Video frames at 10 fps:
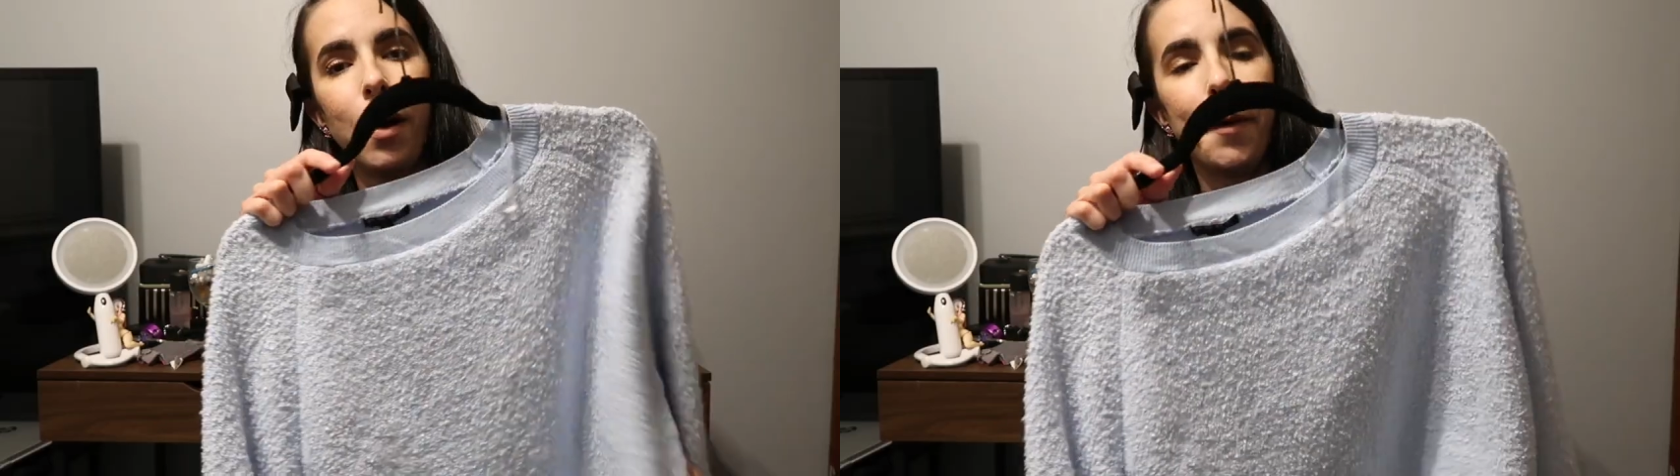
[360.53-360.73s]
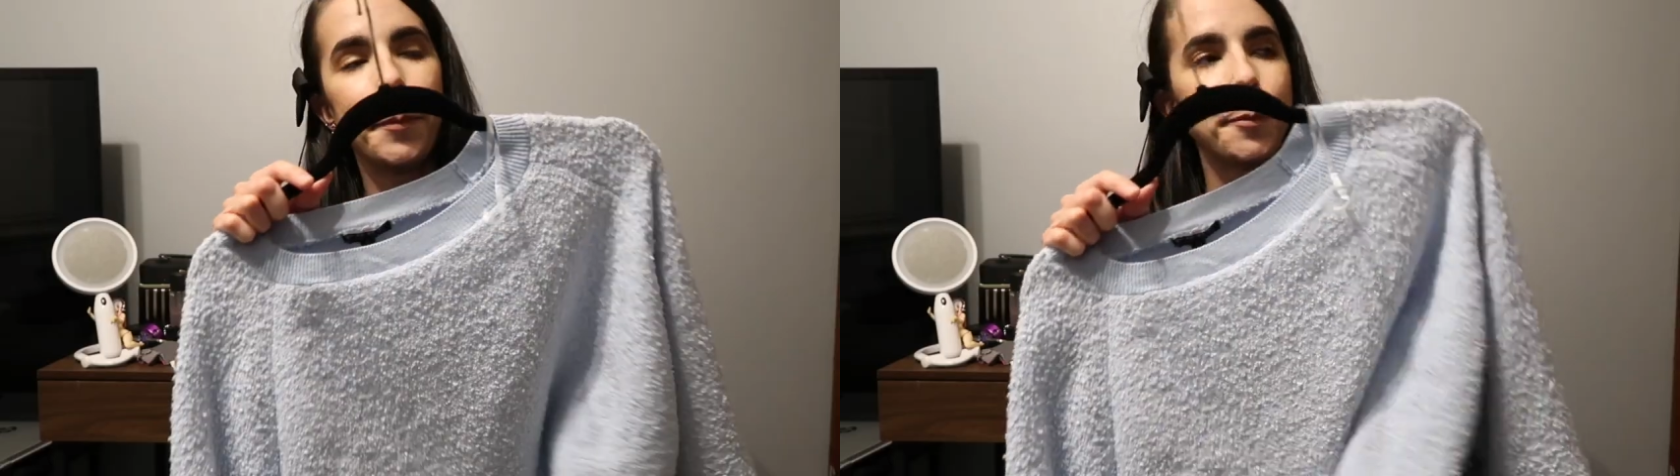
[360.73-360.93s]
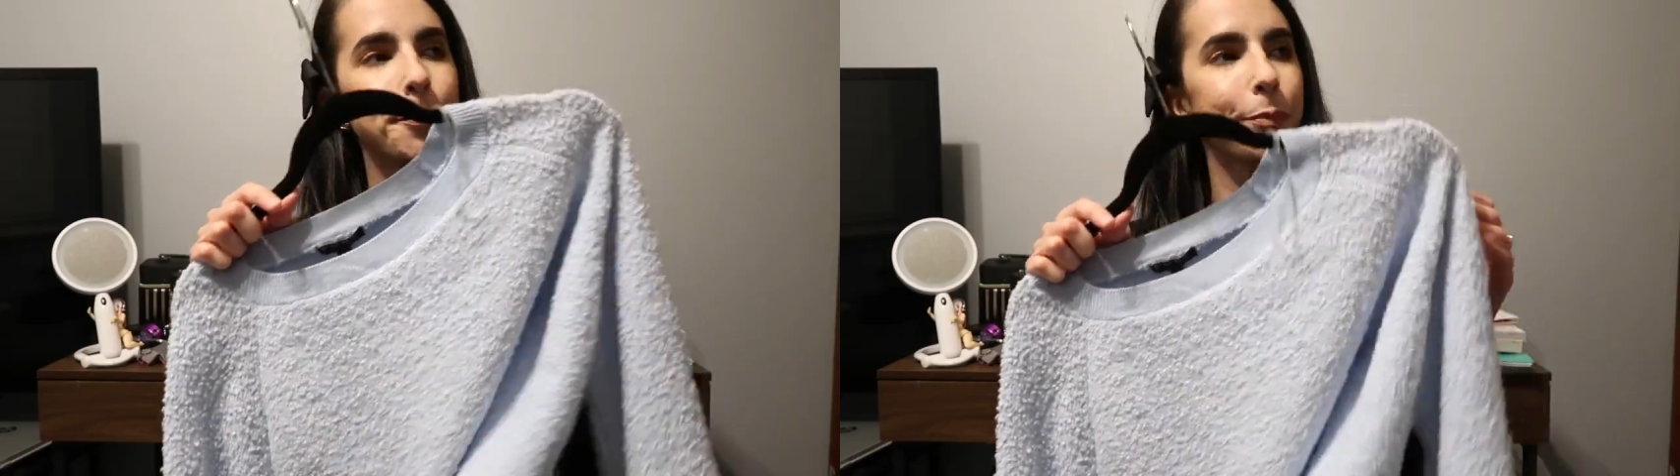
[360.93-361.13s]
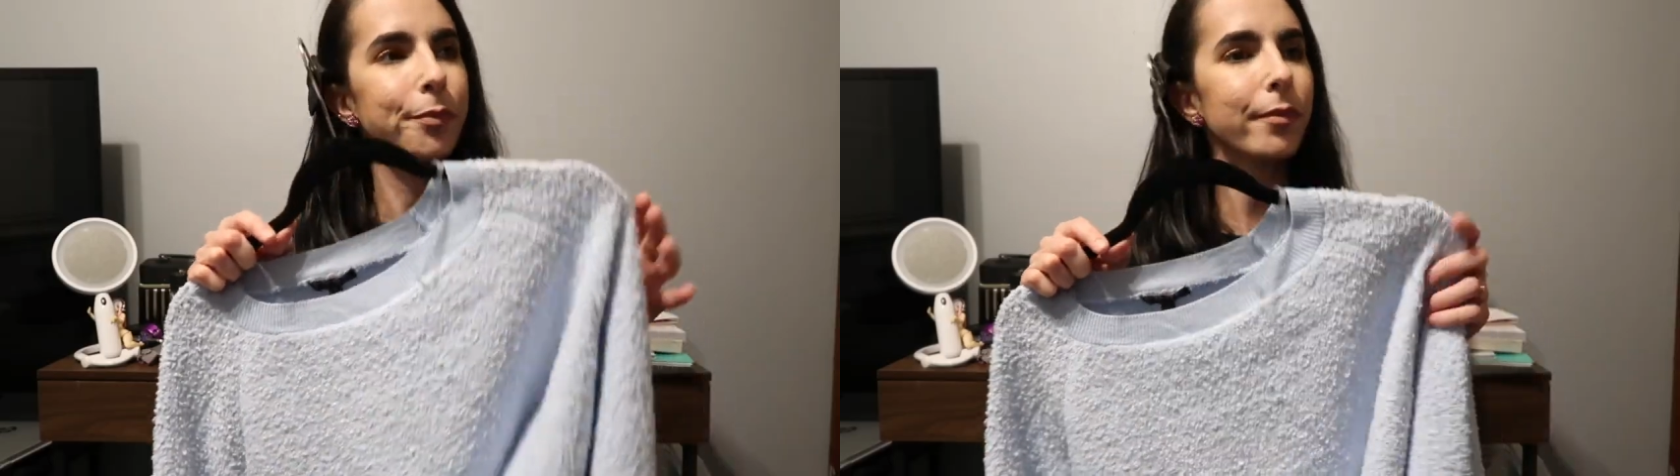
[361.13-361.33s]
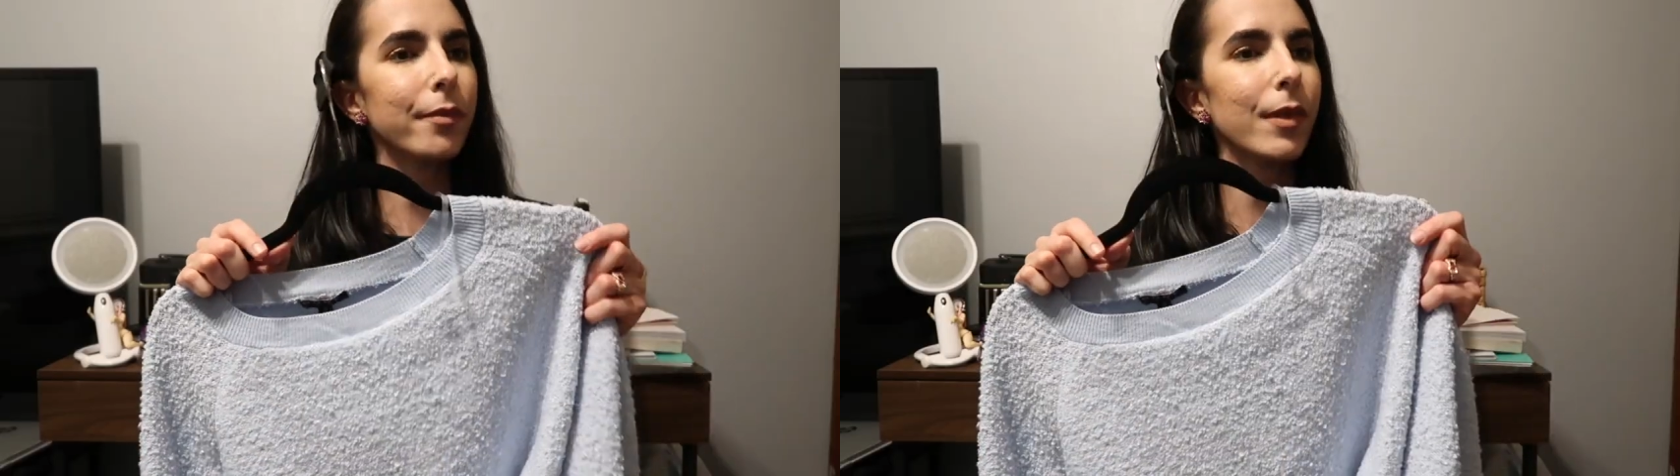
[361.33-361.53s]
um,
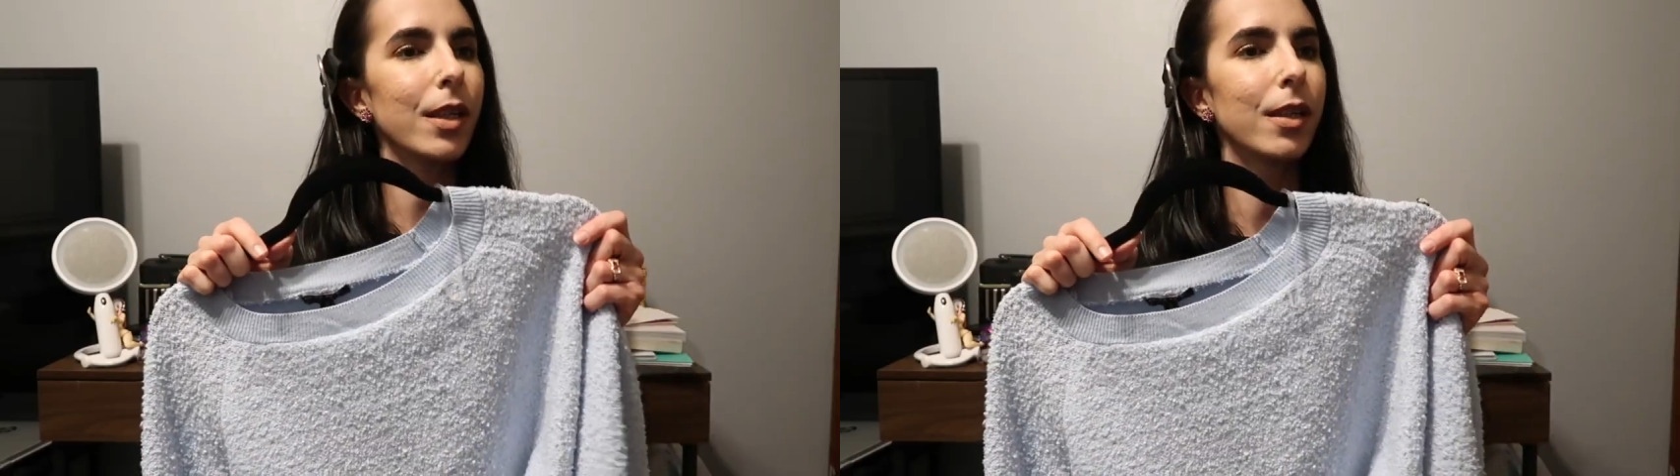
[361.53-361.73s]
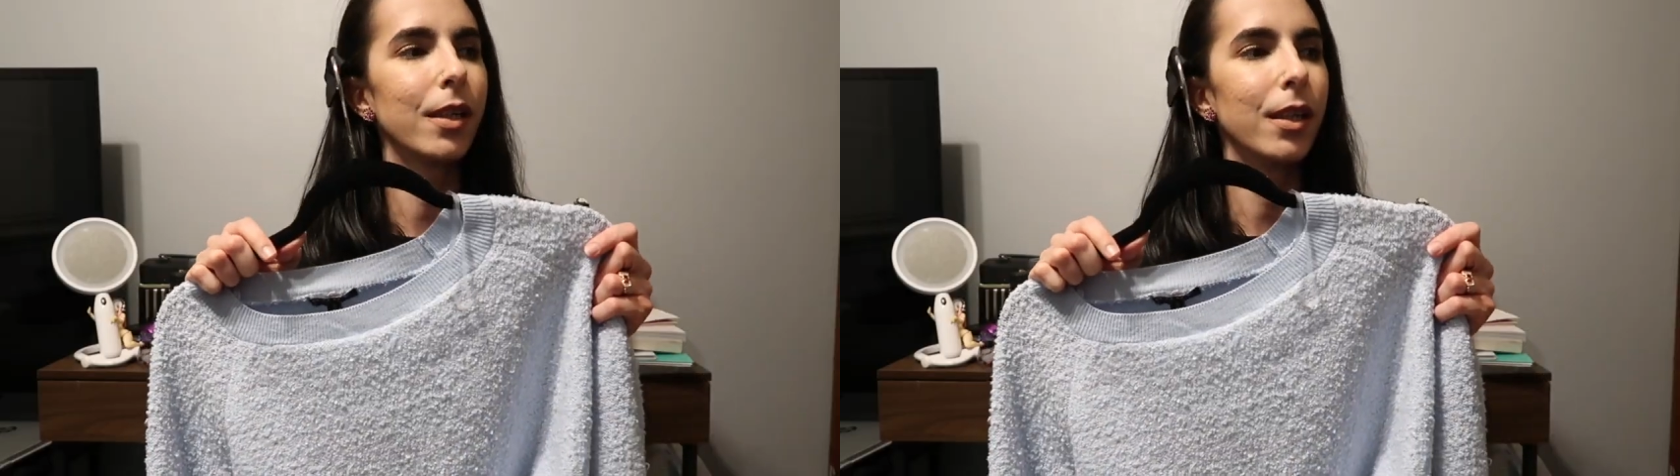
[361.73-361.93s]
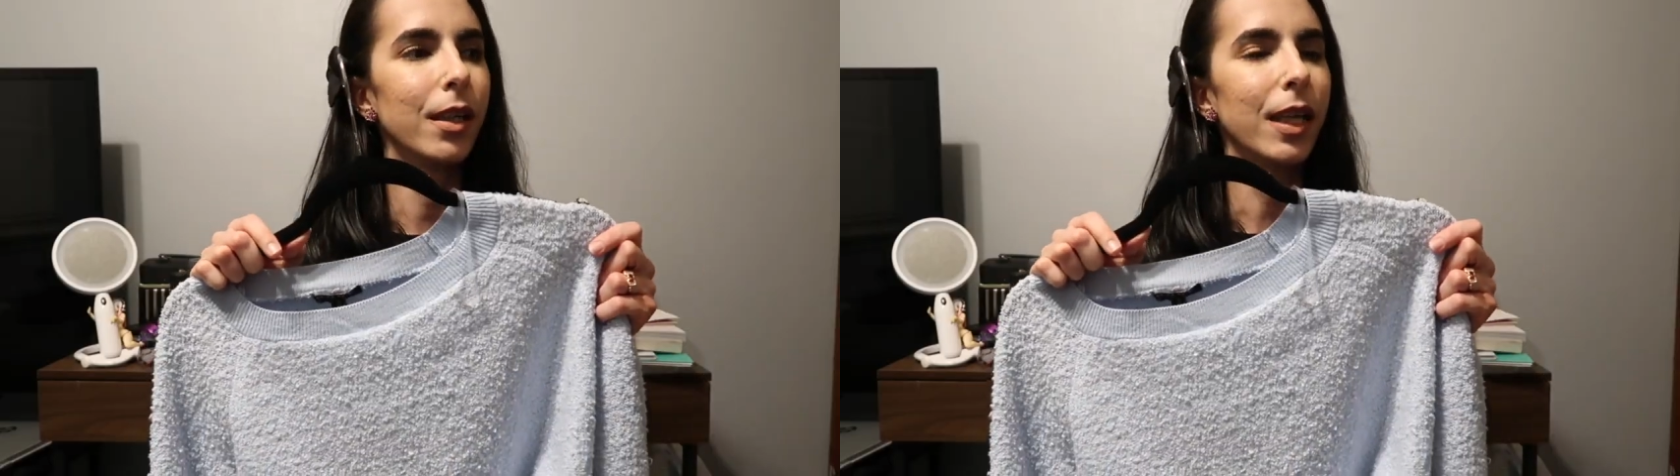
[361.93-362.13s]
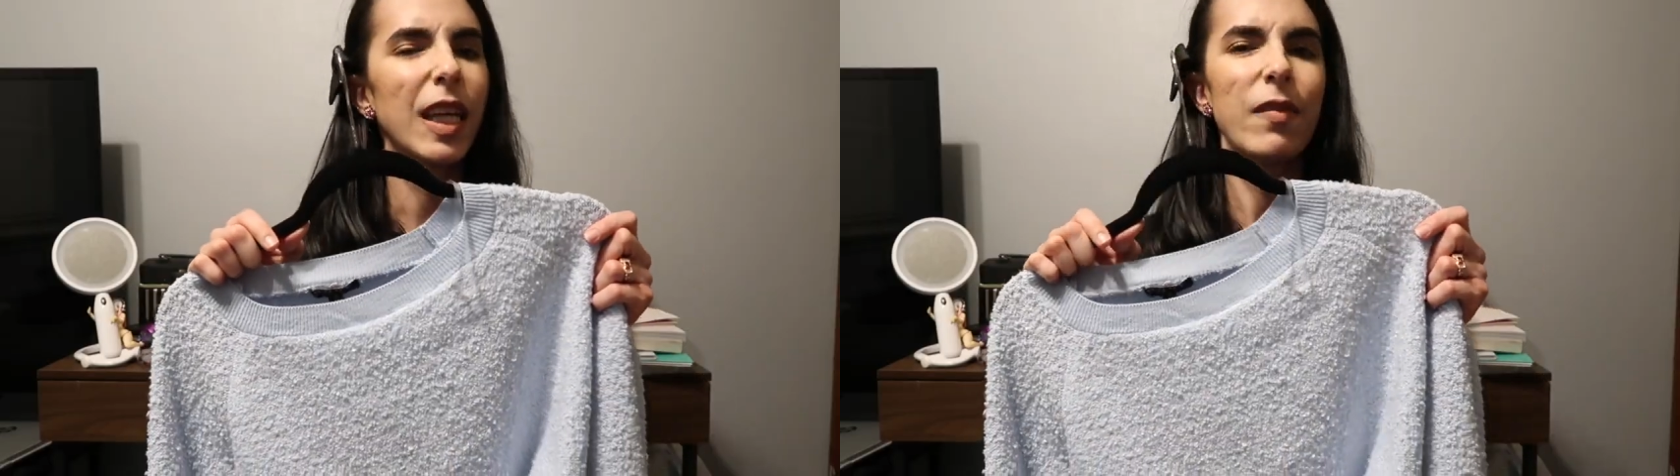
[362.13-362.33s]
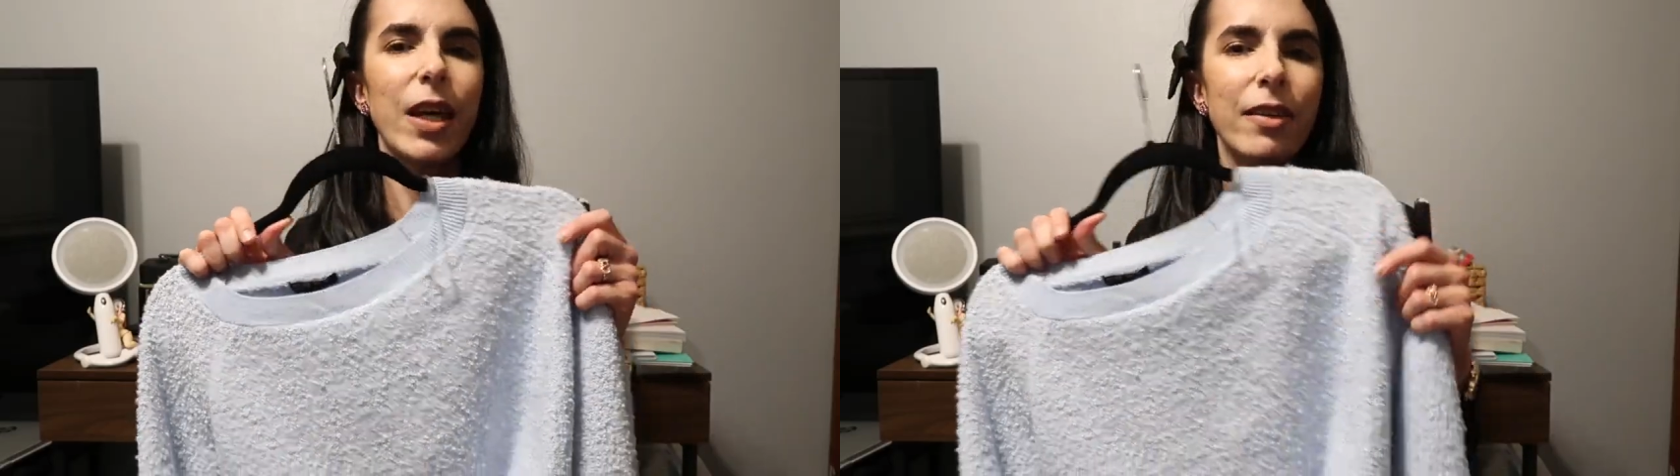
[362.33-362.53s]
giving